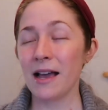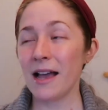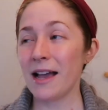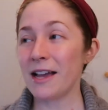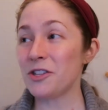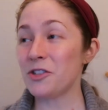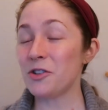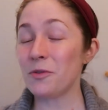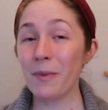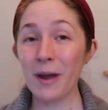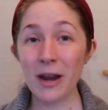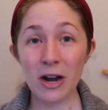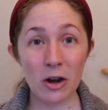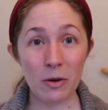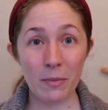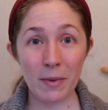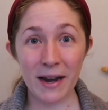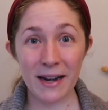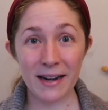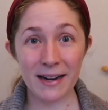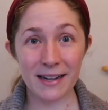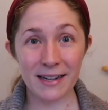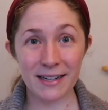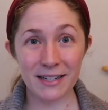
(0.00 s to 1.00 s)
as you may or
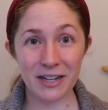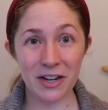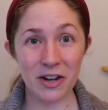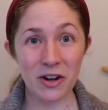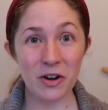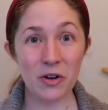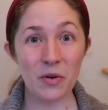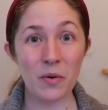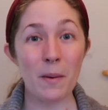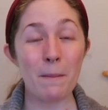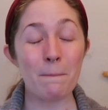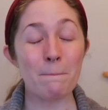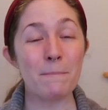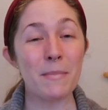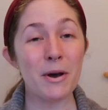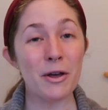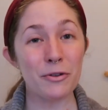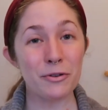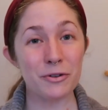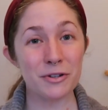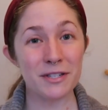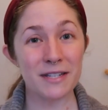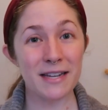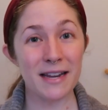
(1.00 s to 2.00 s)
may not know,
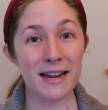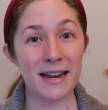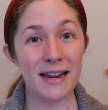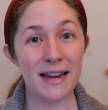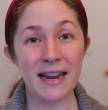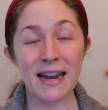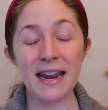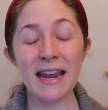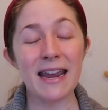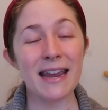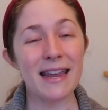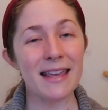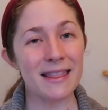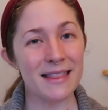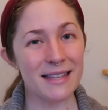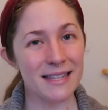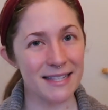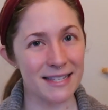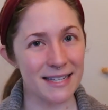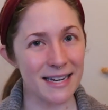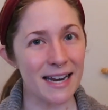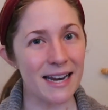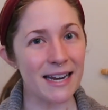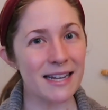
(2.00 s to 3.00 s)
Mother's Day in the
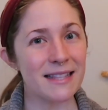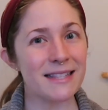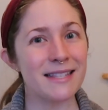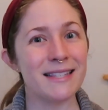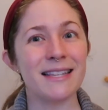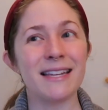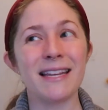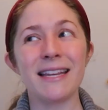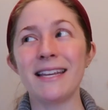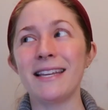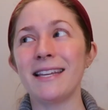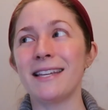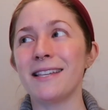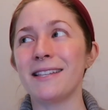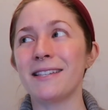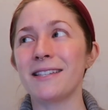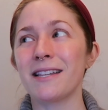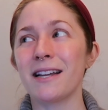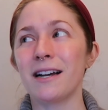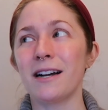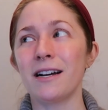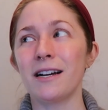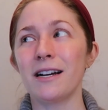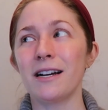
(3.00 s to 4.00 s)
States
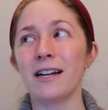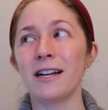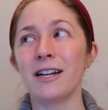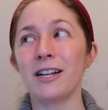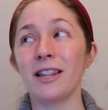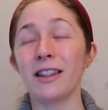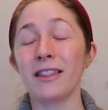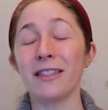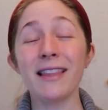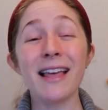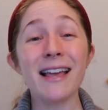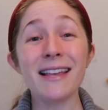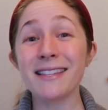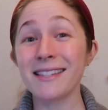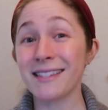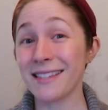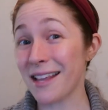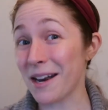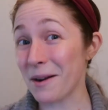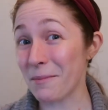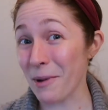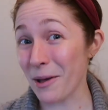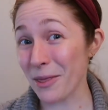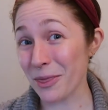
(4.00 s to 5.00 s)
is less
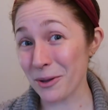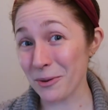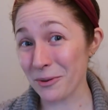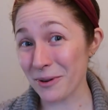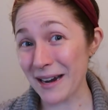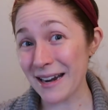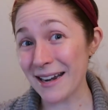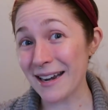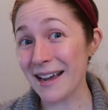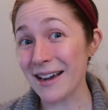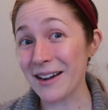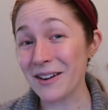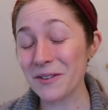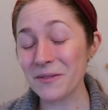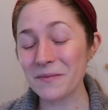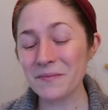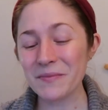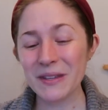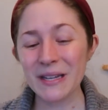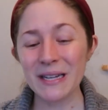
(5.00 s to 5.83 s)
than a month away now.